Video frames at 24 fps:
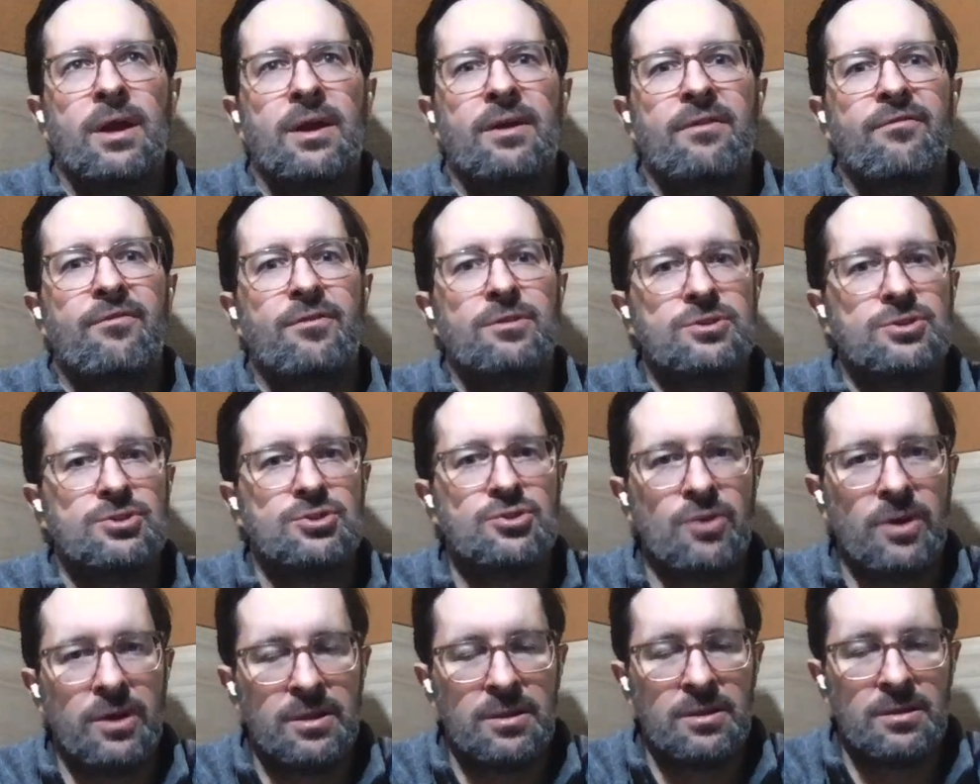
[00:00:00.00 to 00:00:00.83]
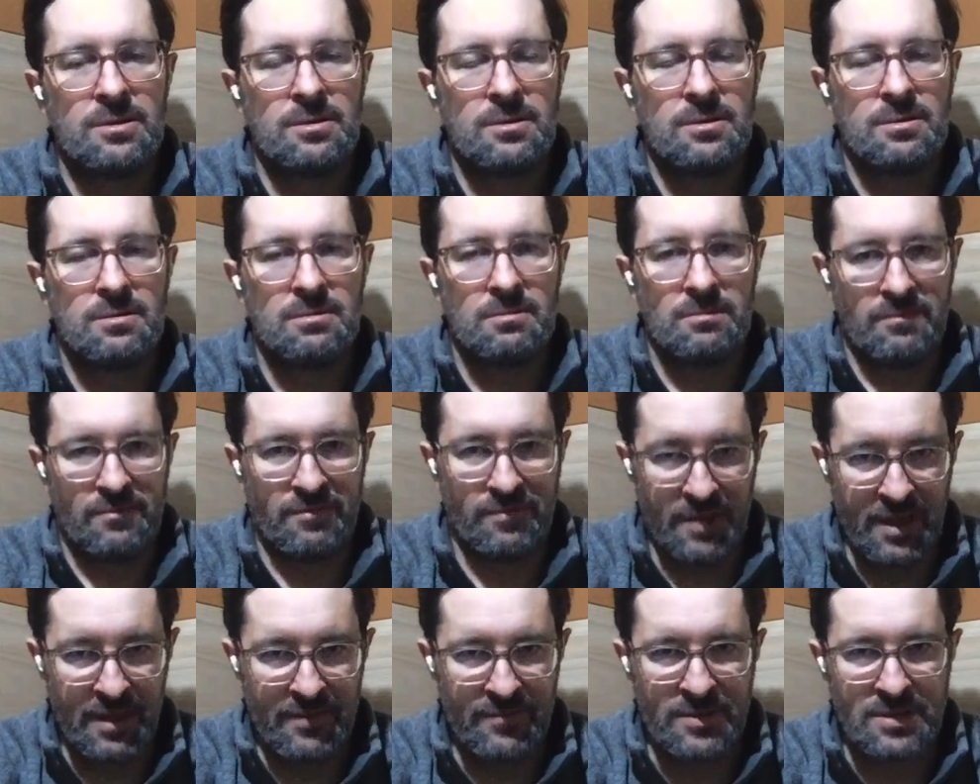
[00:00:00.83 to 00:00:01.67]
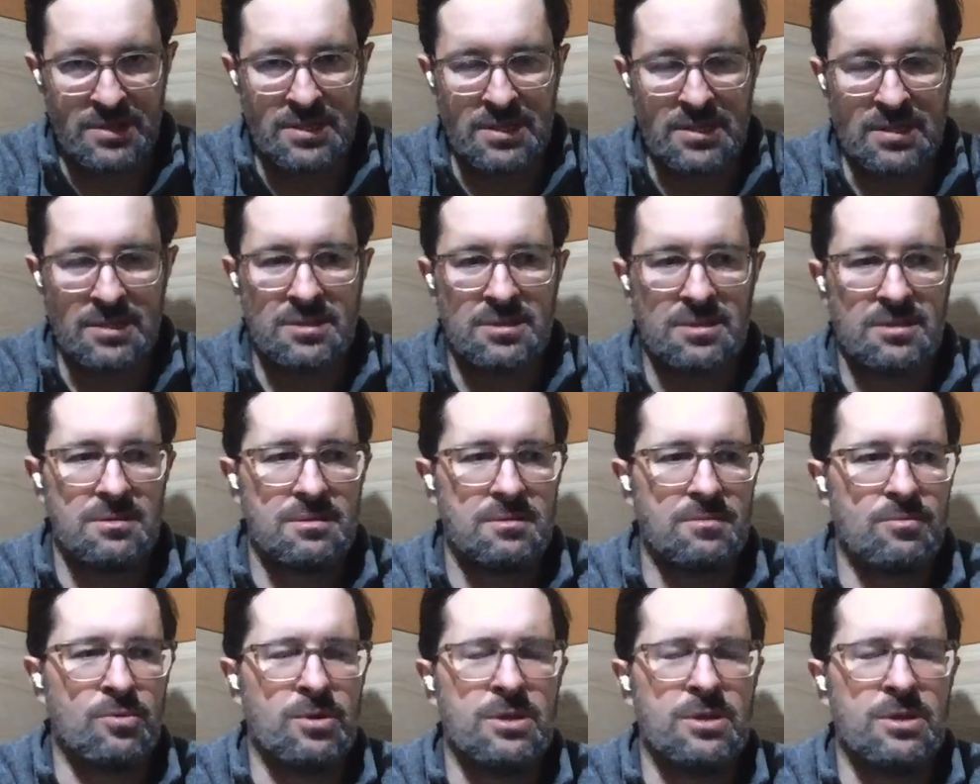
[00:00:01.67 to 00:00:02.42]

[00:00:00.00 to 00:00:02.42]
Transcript: When I first joined FlavourSys,